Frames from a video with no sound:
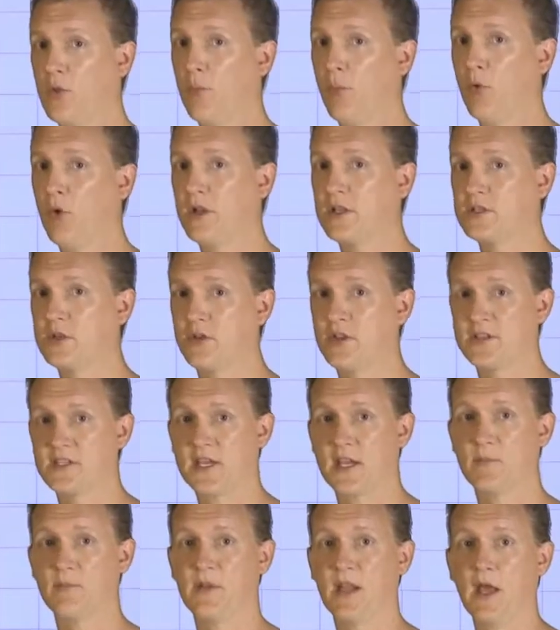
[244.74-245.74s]
the points are the
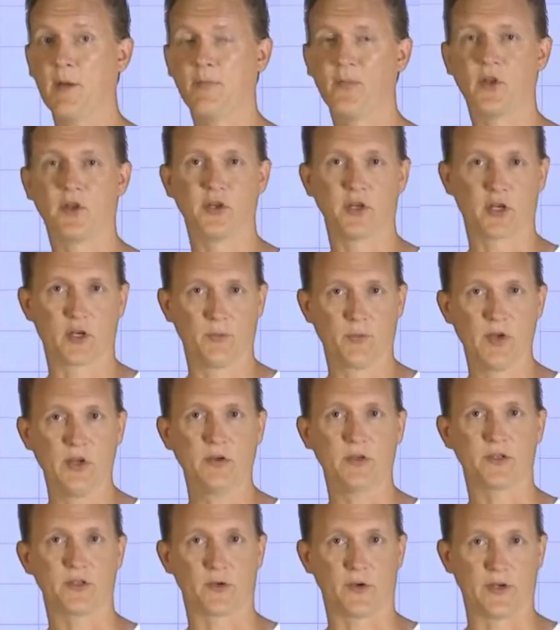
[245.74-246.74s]
same depth on your
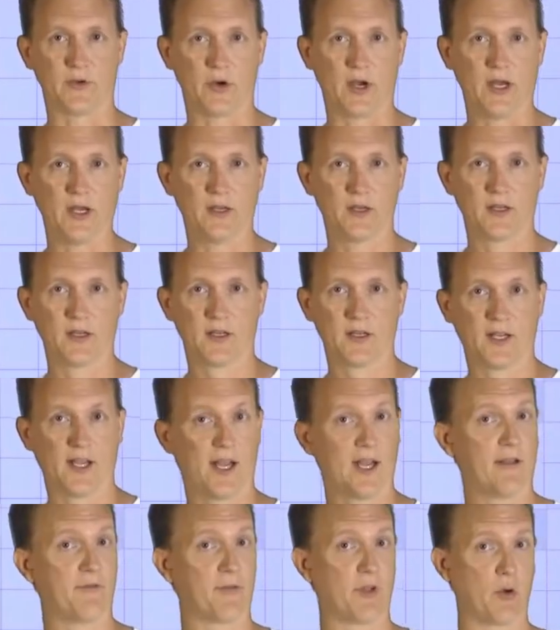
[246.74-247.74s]
computer screen, right?
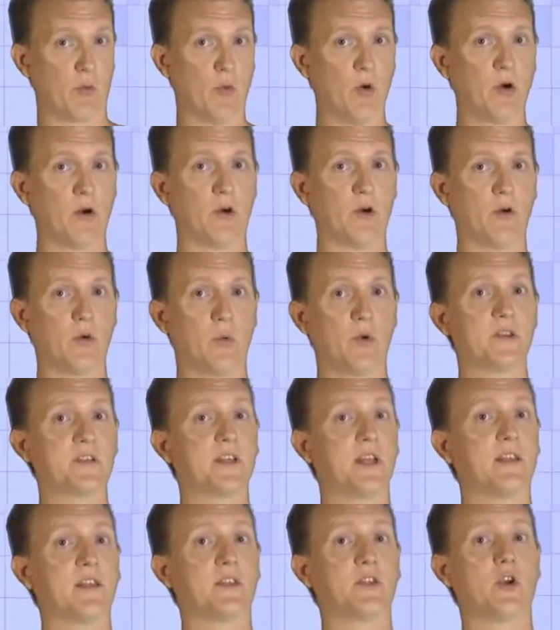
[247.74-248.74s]
And if they were, we'd
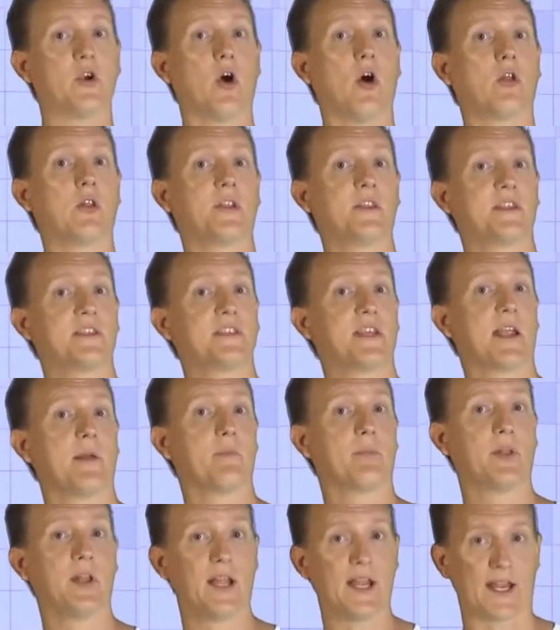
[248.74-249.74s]
say that they're all in the same
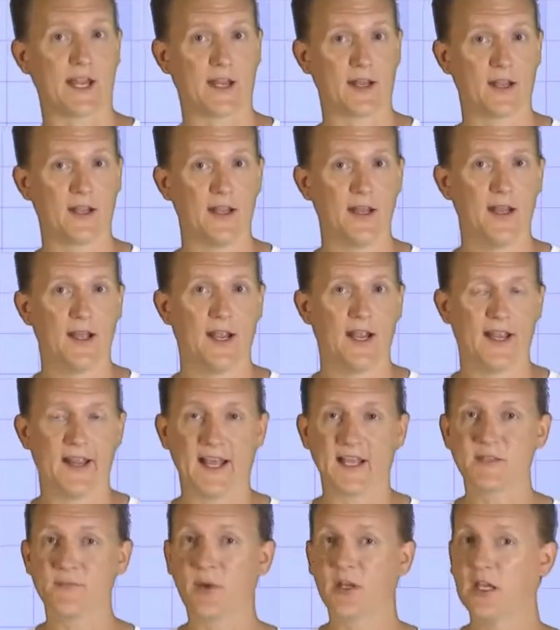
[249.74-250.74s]
plane. And
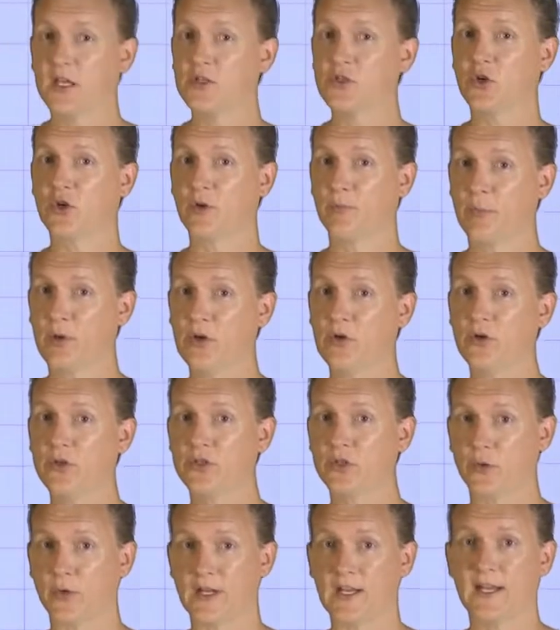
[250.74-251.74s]
that's because your computer
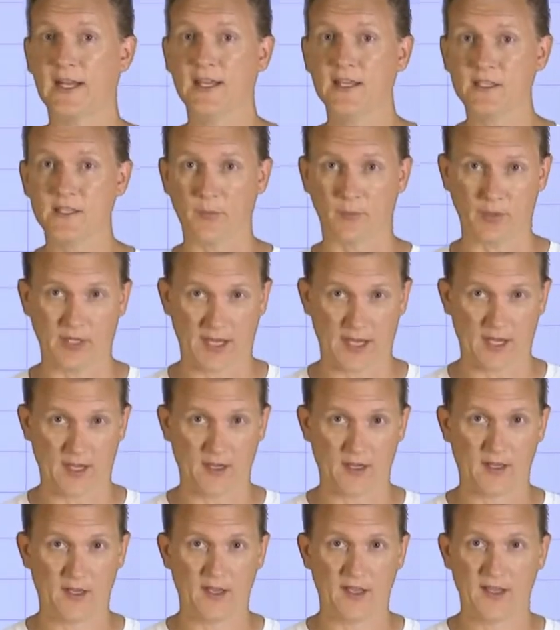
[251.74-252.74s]
screen is a plane.
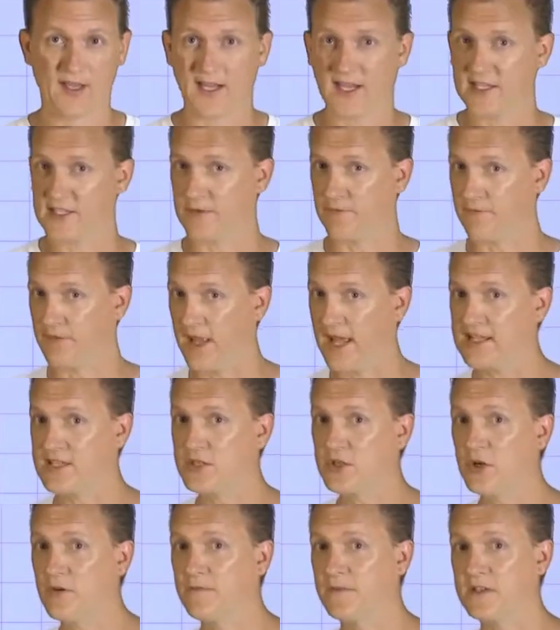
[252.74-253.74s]
It's a flat
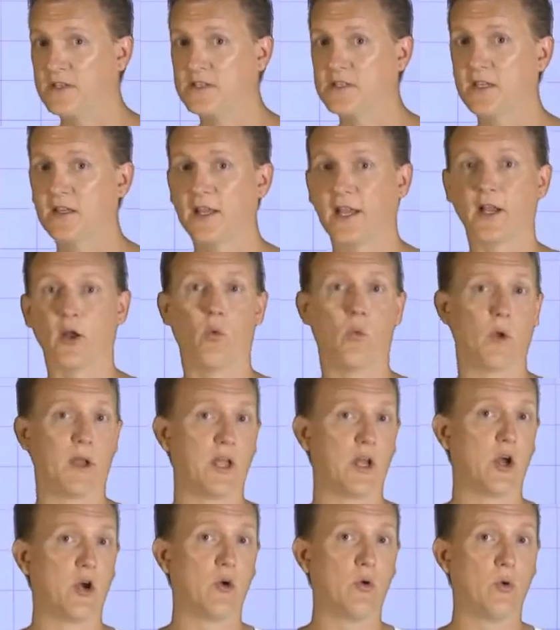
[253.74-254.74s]
surface like a
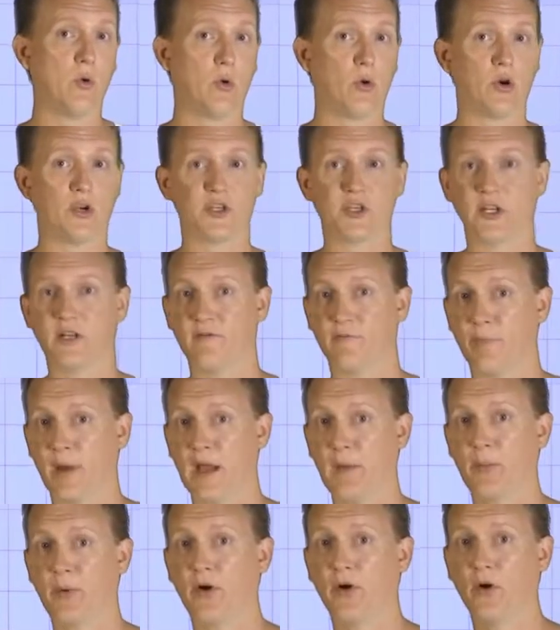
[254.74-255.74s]
window or a sheet of
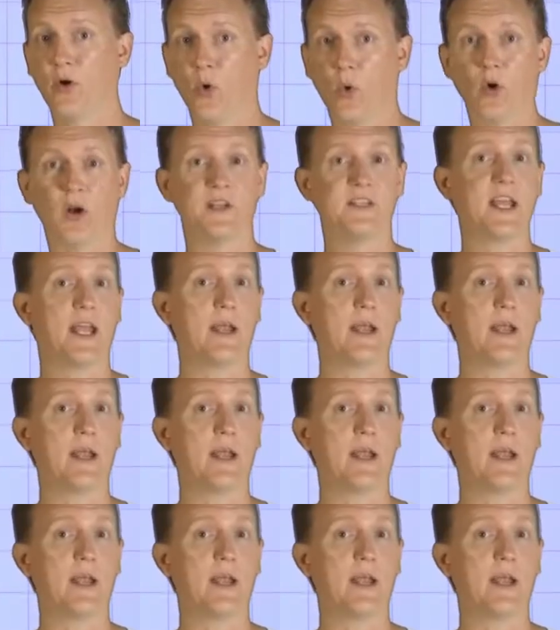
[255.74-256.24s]
paper or a